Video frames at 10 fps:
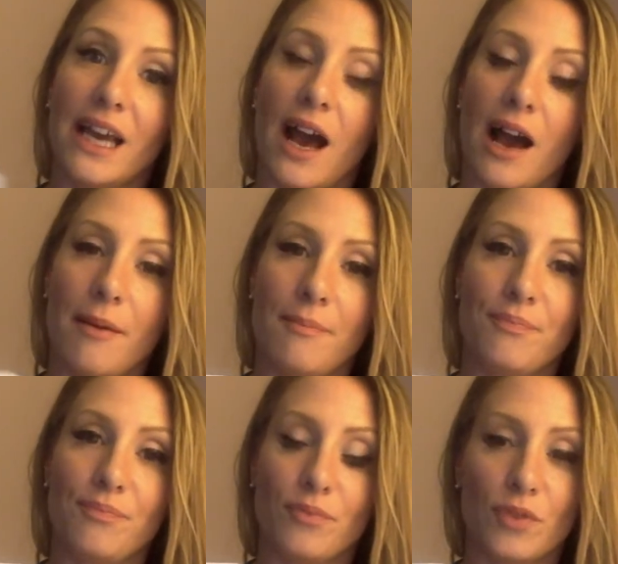
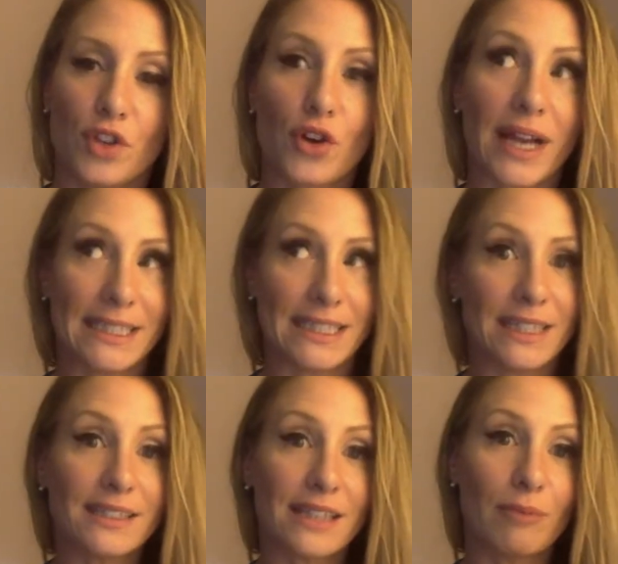Um, your
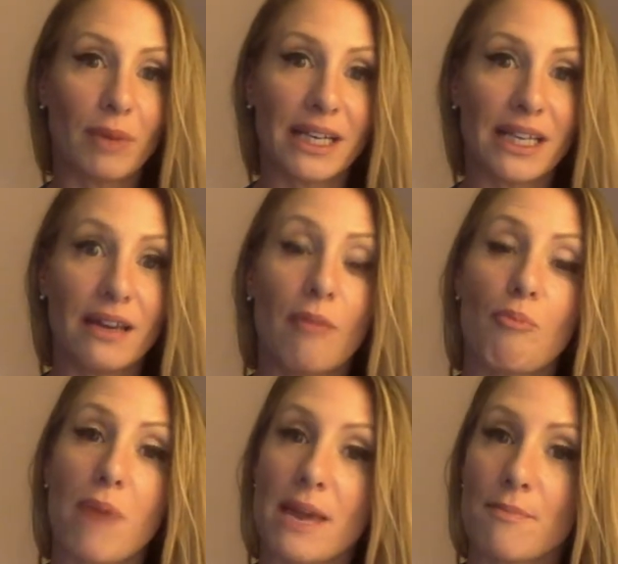ideas on money
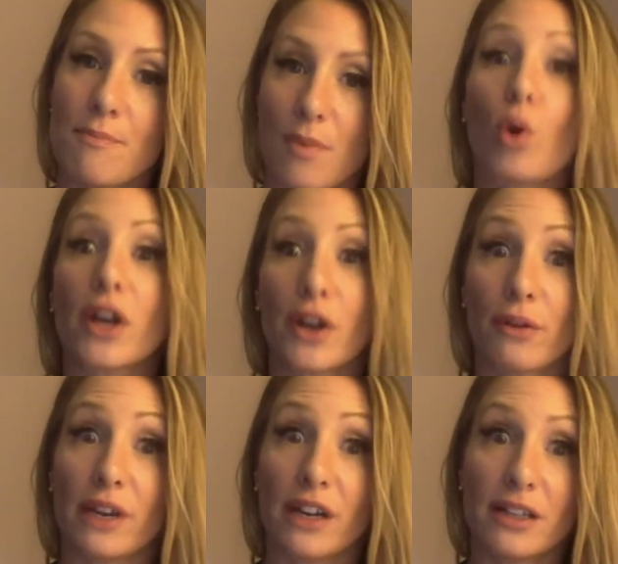might, or
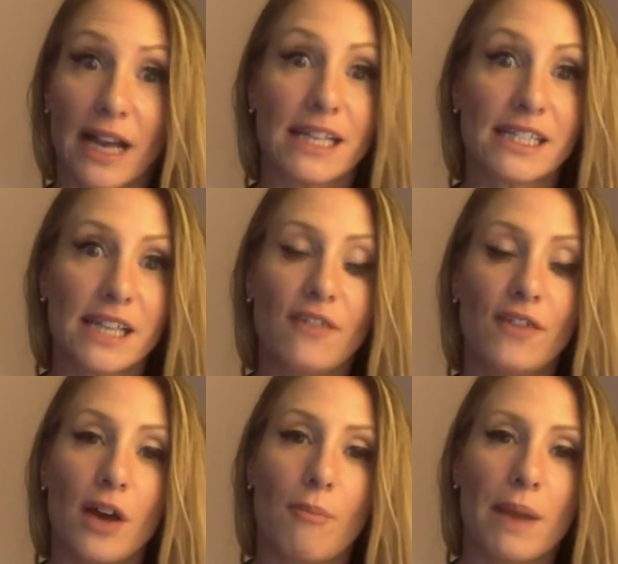career kind of stuff,
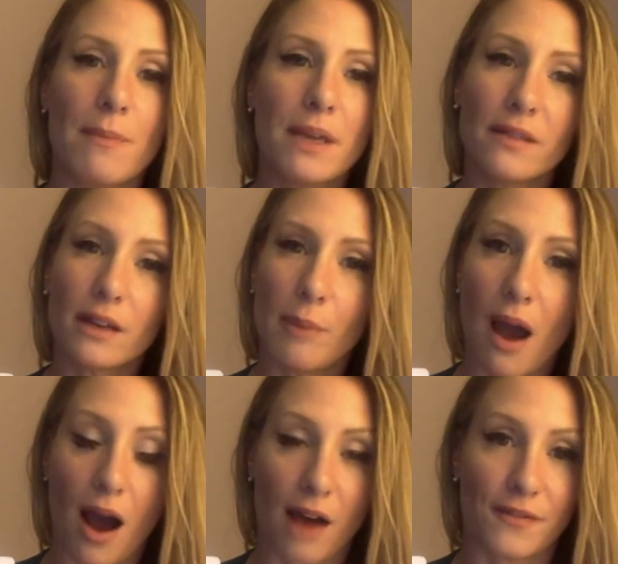might be a little
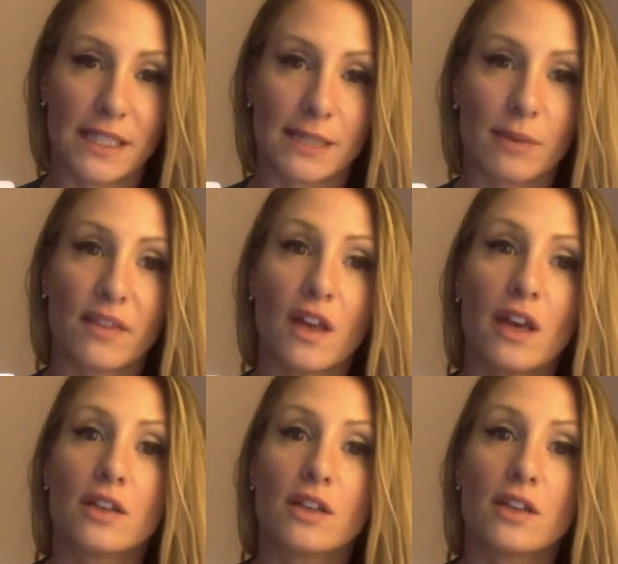bit off this month.